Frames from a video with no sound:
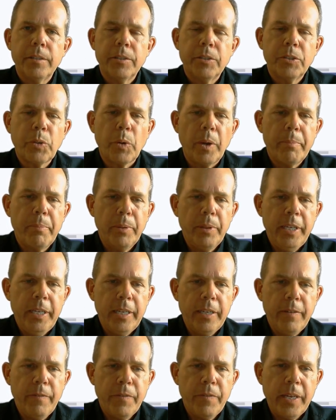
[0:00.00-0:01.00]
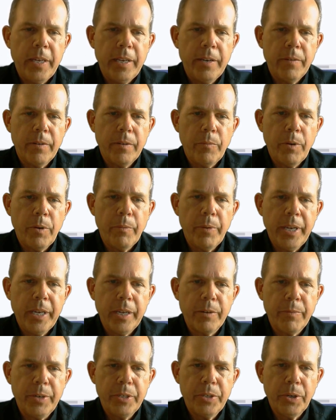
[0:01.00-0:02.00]
so I believe then what we
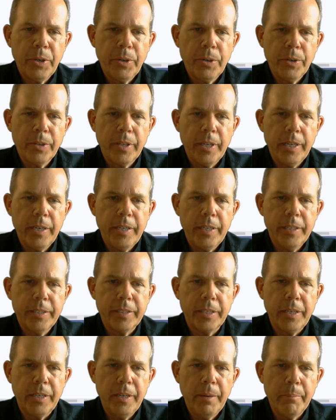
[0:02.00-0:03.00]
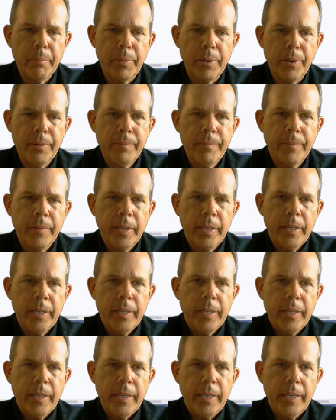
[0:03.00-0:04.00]
can return then is a number.
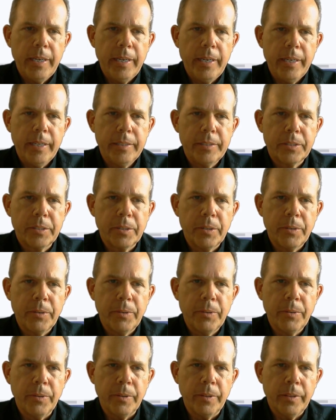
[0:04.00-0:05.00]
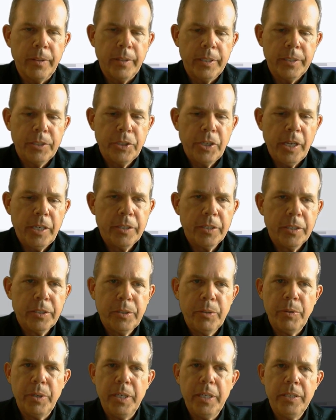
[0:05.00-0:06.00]
And so let's change this
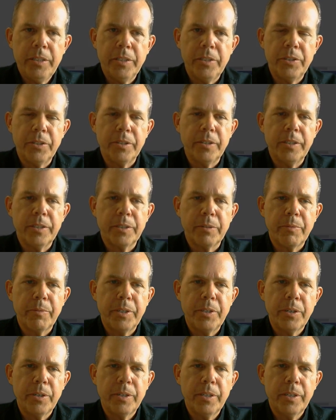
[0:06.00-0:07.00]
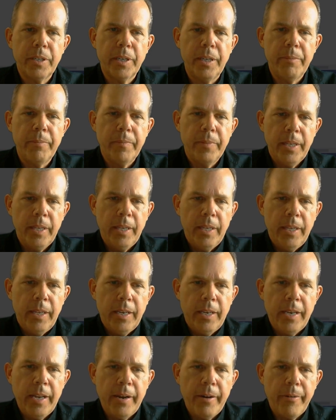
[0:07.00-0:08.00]
to an integer as a return type.
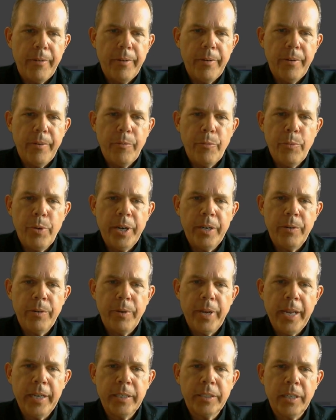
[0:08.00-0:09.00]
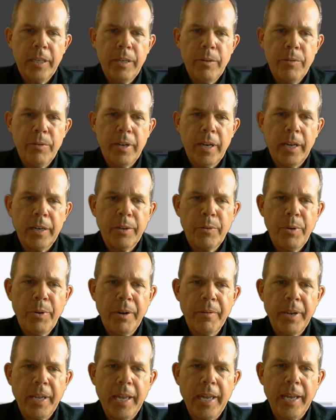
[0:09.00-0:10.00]
Now, when execute
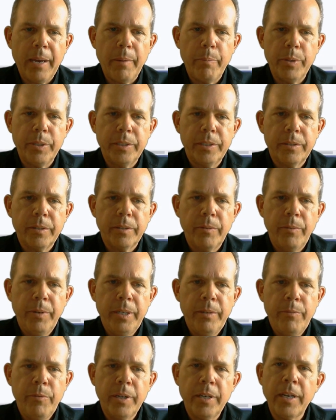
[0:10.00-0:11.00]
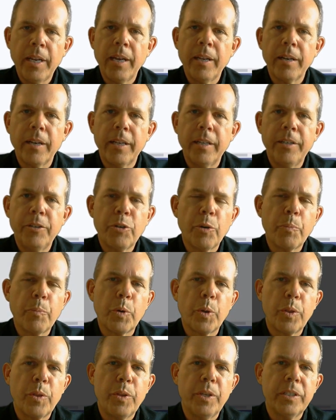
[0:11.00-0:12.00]
non-query happens, we would not
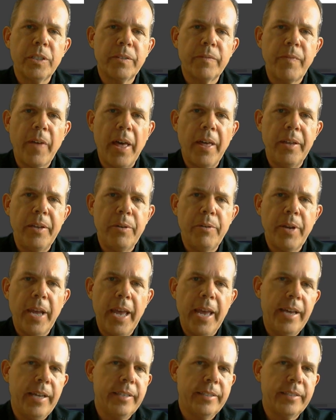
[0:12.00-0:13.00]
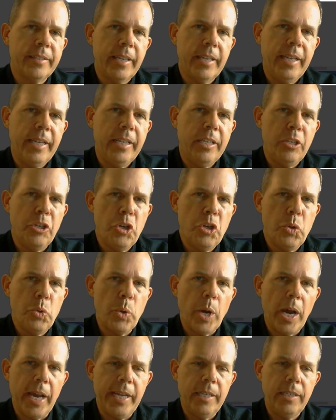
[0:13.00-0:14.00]
interpret this value as a
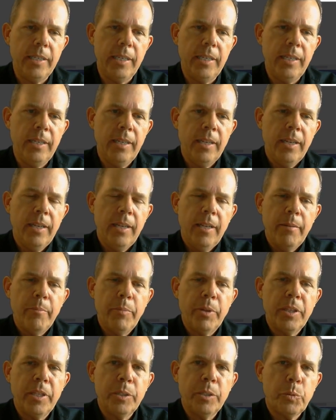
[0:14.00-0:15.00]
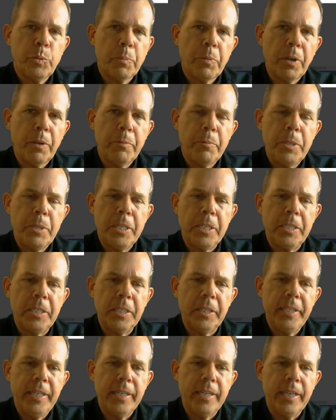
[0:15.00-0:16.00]
new ID, but this would probably be the
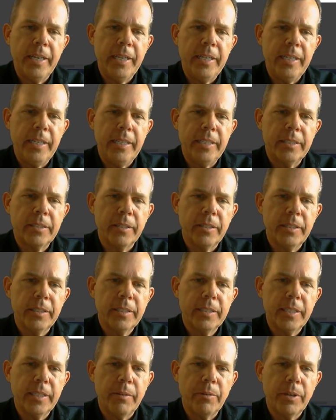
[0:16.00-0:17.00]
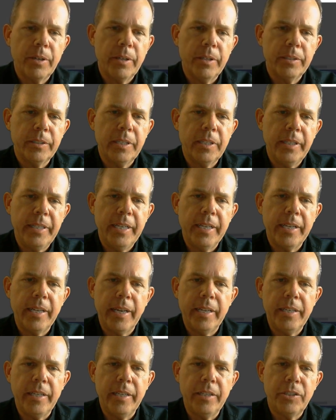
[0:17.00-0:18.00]
deleted ID. So let's say we'll call it deleted
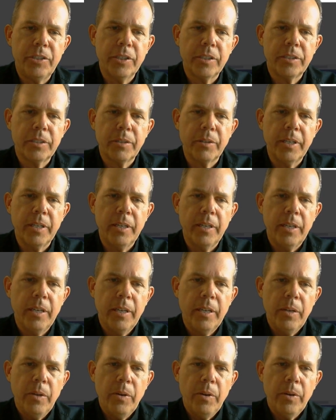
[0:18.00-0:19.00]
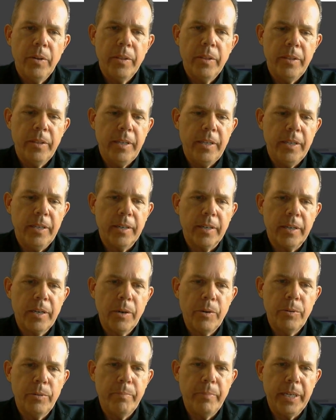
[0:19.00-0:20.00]
ID, just so that the uh,
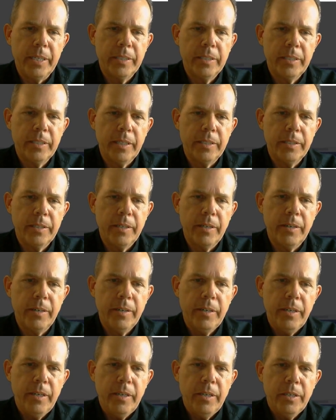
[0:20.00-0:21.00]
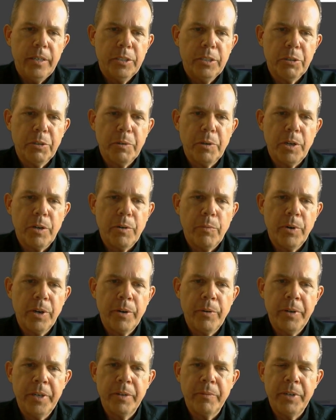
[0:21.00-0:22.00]
code makes sense here. So we're
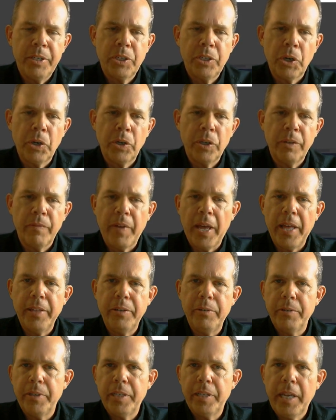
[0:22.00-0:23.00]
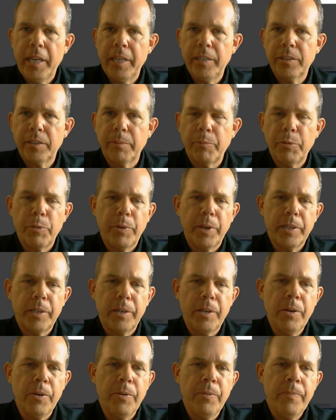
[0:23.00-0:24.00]
going to return the value in case someone wanted
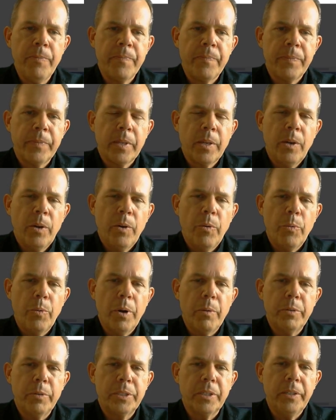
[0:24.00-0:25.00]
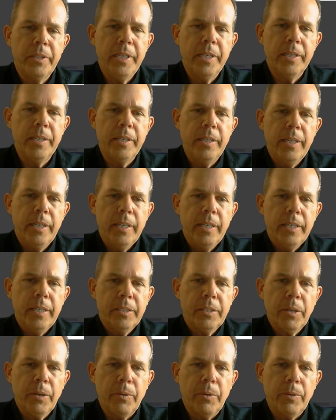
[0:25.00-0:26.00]
to know what was deleted.
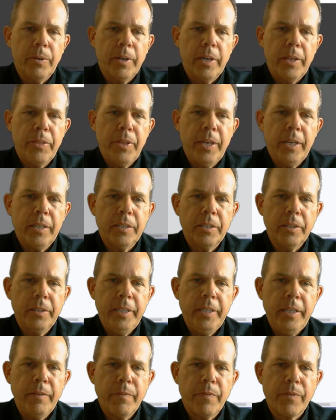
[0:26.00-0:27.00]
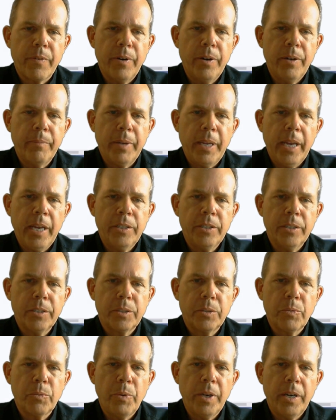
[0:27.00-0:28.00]
So I think delete from
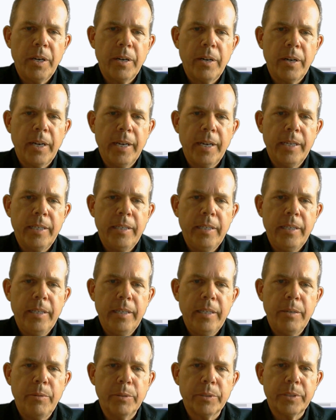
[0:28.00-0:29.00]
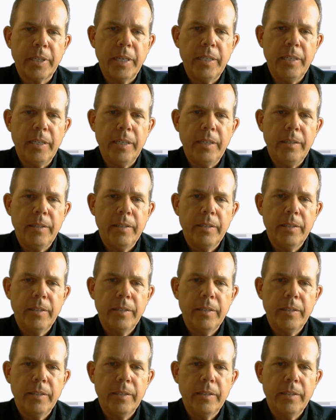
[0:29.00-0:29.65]
gadgets where ID equals ID.